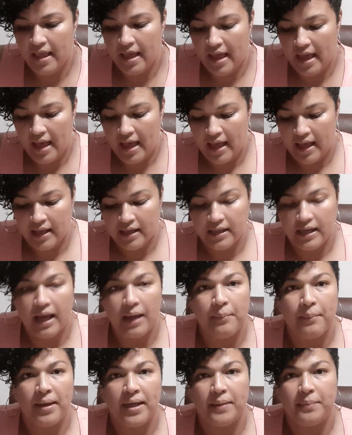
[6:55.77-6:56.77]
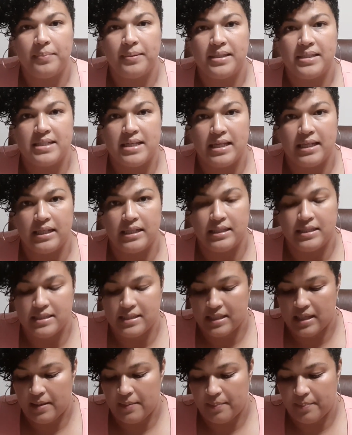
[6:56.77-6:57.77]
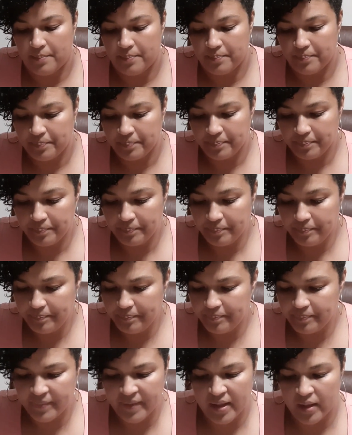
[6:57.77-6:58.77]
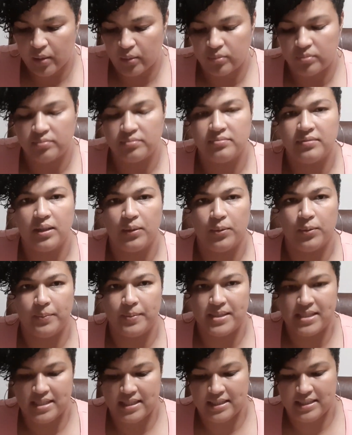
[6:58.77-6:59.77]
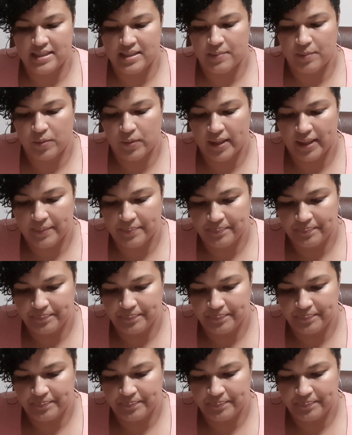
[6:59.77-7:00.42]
and I might be taking some, no, I won't be taking some away.